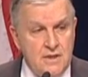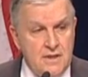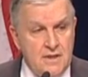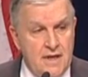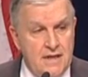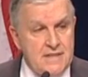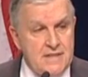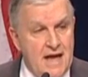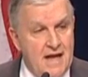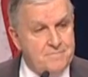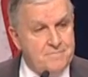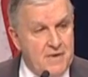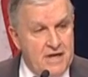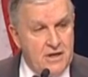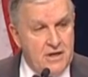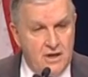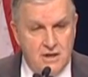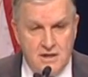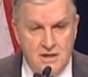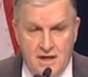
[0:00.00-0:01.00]
and not by
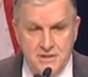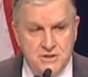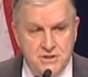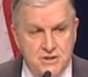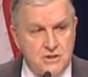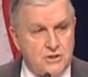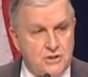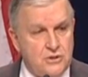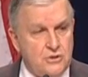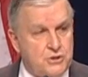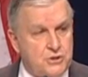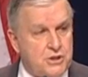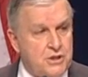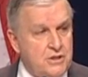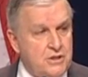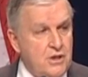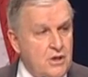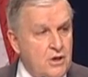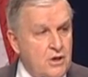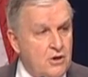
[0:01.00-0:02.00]
our
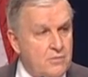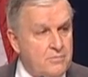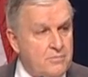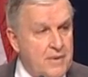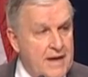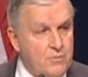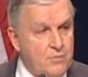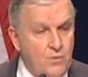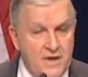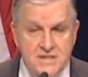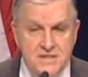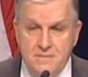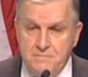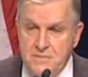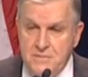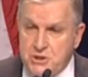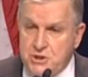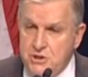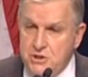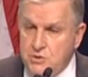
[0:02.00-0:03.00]
Constitution or by what the
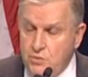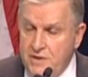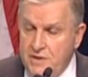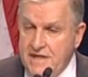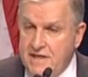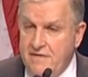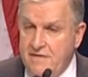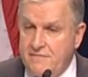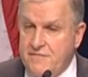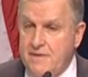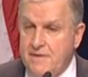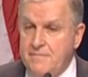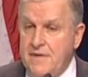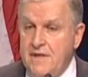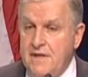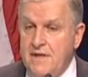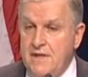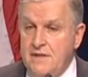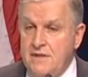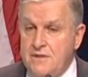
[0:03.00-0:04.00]
missions we give them
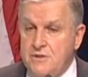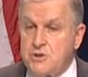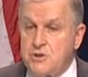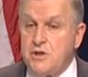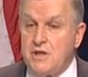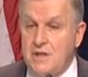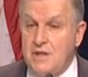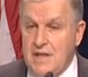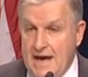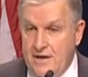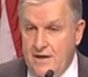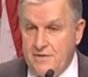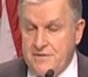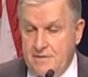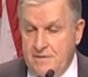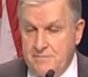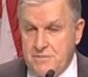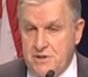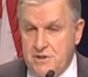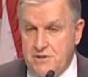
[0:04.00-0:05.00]
should allow
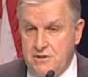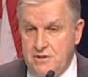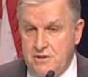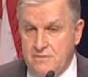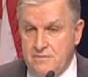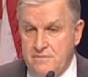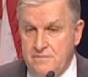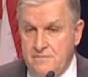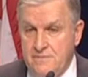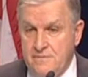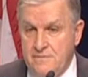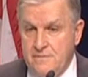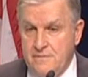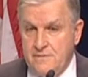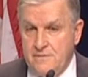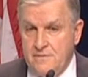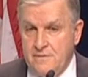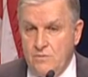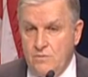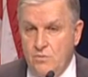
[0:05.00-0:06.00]
them to do.
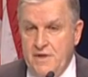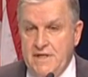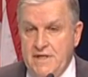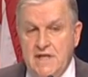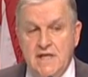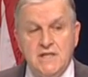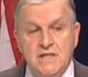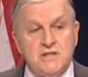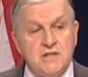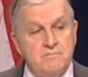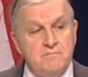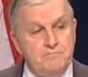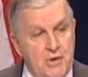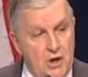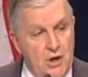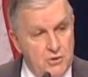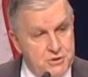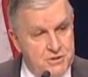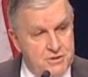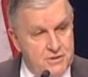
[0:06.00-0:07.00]
We need to
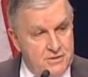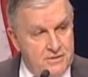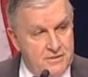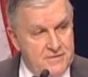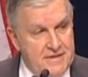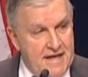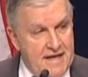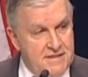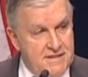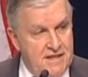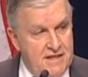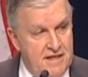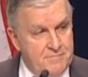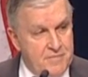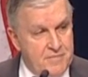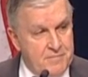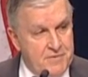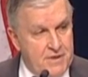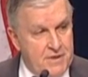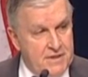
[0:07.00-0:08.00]
bolster that
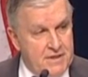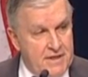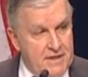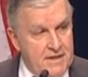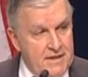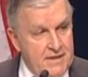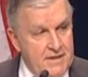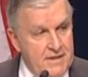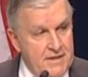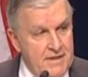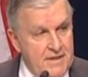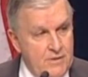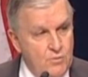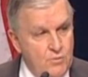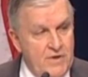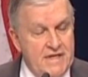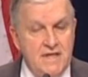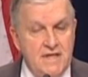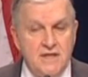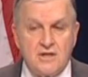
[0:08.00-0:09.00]
capability.
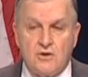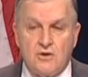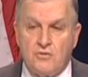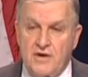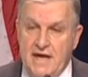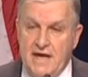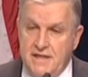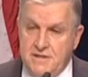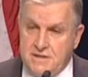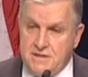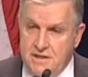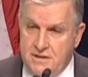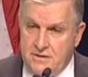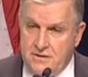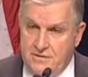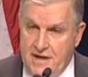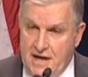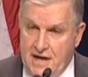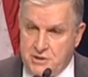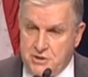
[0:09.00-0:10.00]
We need to create the
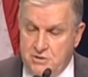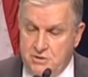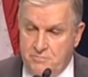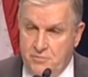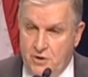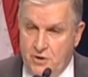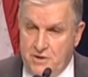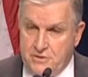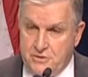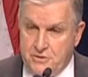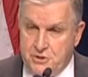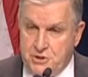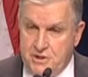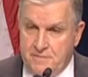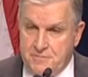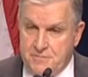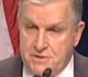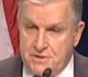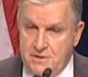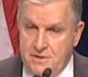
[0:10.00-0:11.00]
international
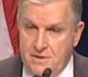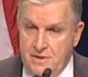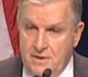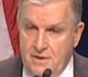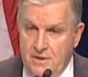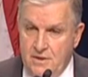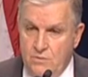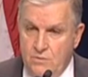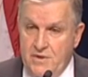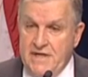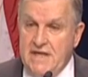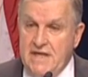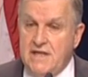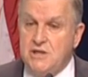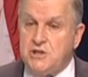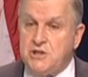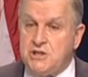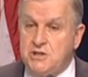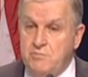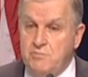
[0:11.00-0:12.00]
partnerships. We need
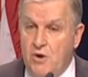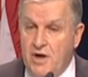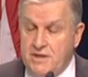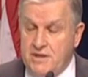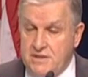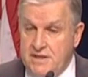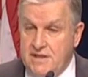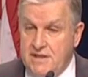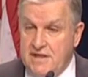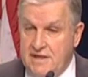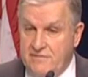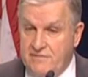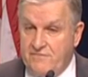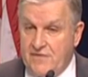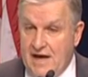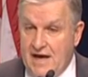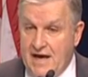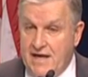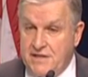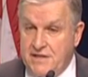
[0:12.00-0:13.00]
to smartly
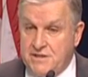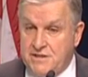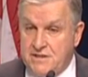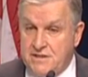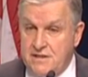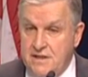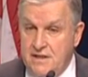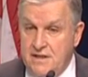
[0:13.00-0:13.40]
advise